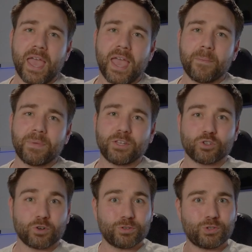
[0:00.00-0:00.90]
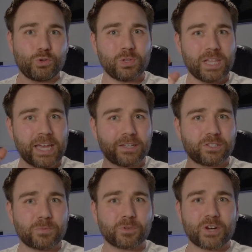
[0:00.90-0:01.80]
And be sure to like,
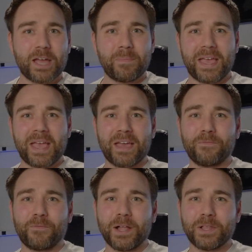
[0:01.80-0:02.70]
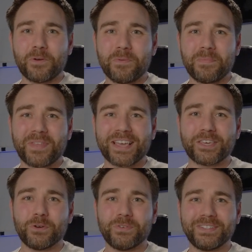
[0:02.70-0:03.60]
subscribe, and follow. Thank
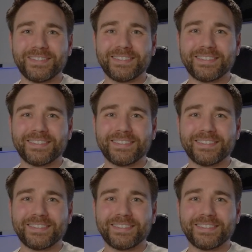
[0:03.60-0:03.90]
you.